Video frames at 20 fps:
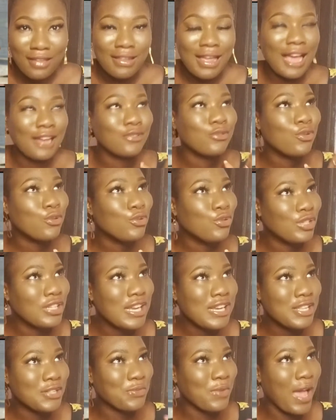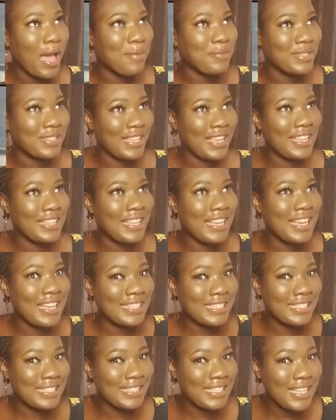That is why I'm saying,
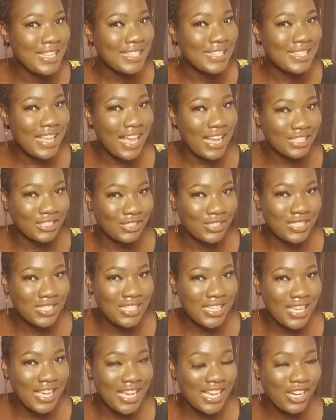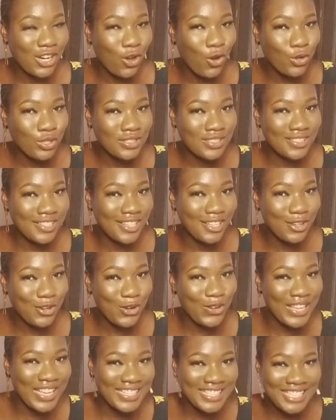is this actually a country
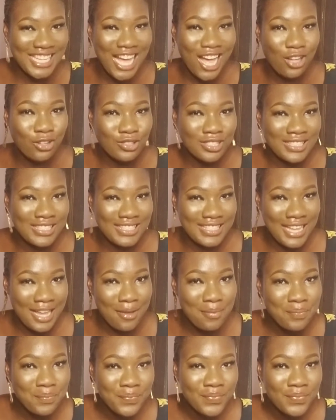or a town's name?